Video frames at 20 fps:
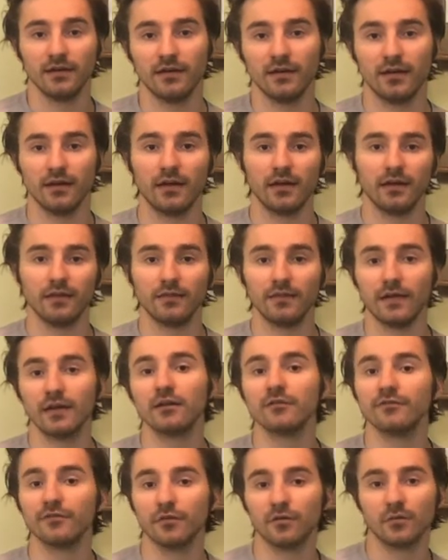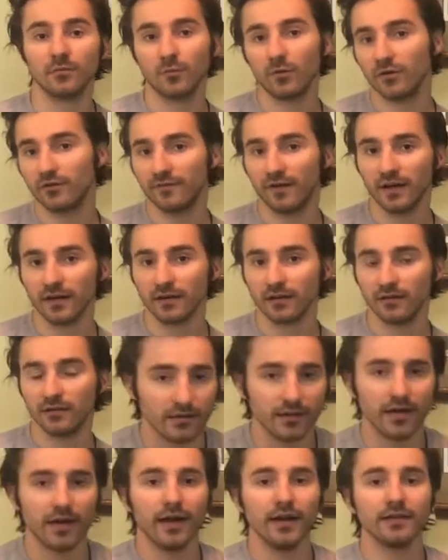and therefore more fun.
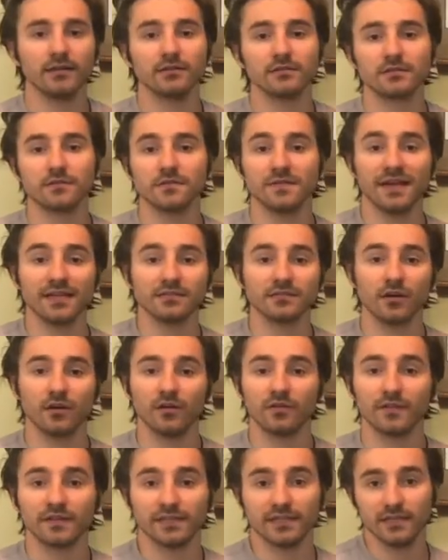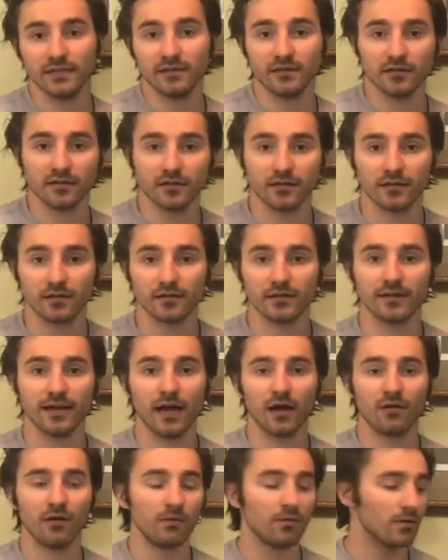All right, so that's all the gear.
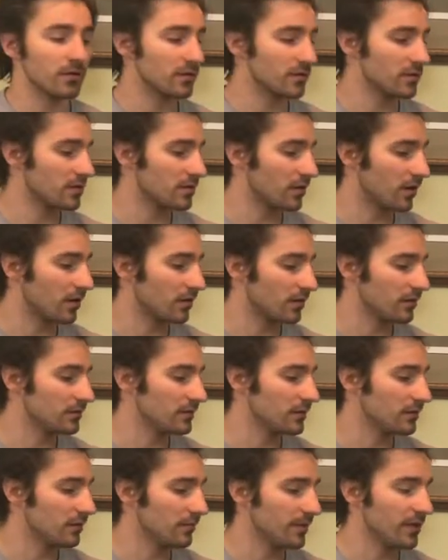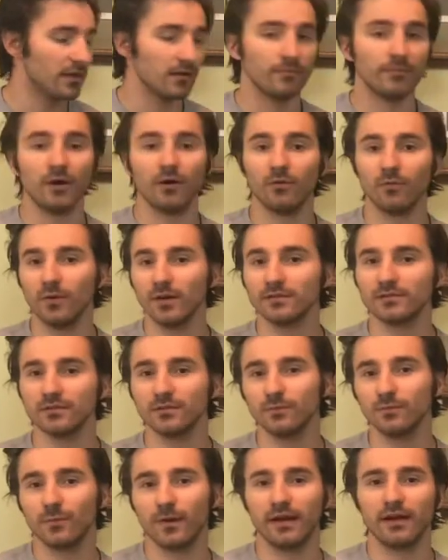Now I wanted to talk a little bit about what
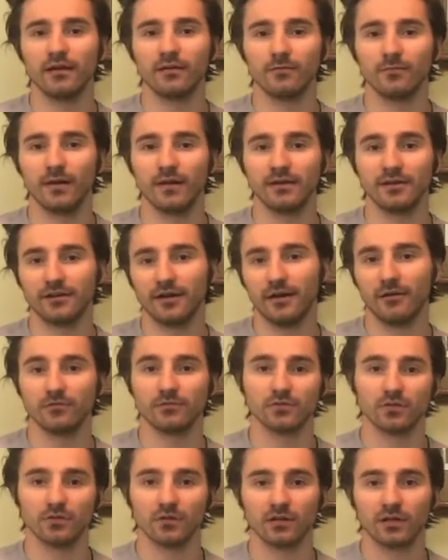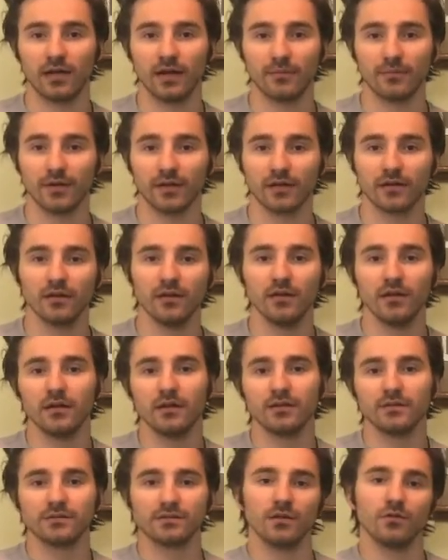to wear when you're outdoor climbing.
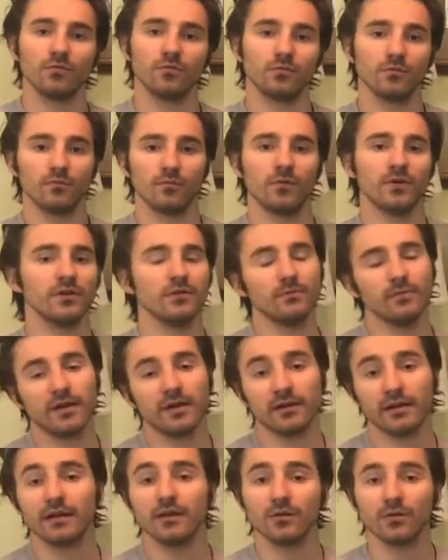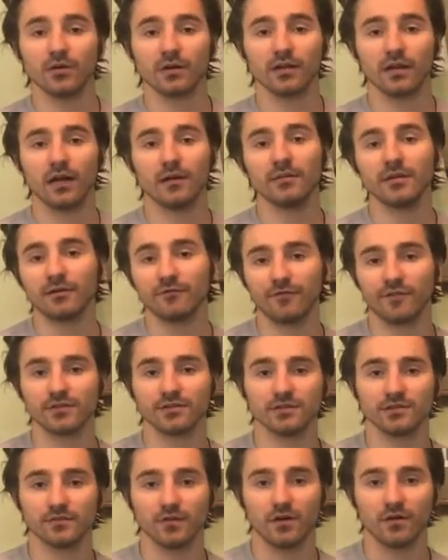So what you wear indoor climbing,
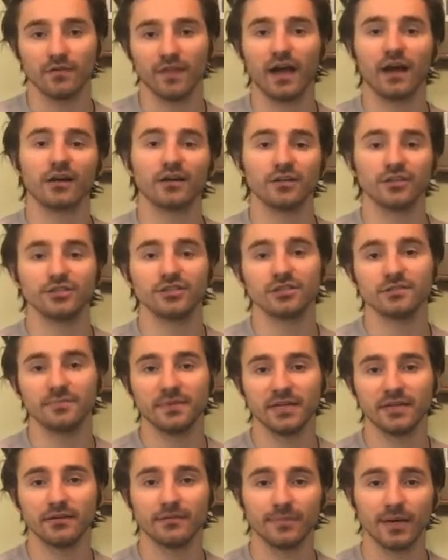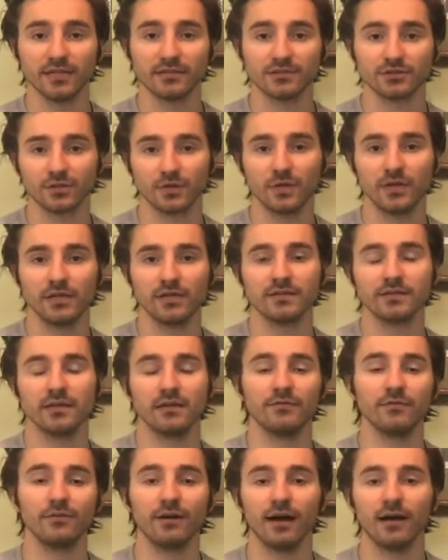first of all, that could just be your best choice.
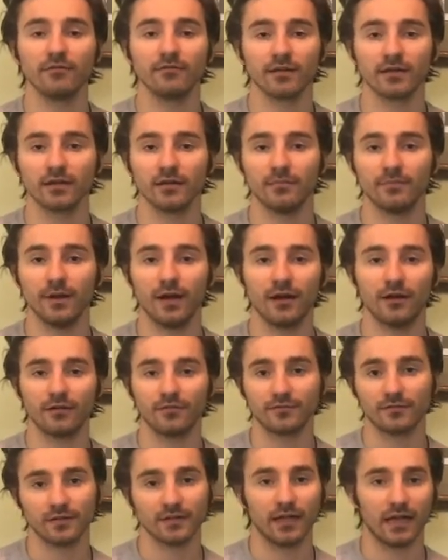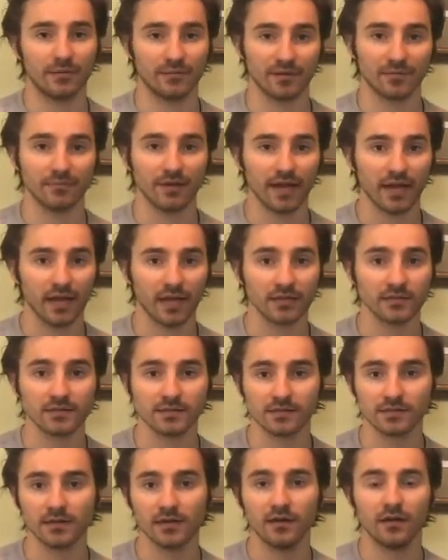If you have like a pair of climbing pants,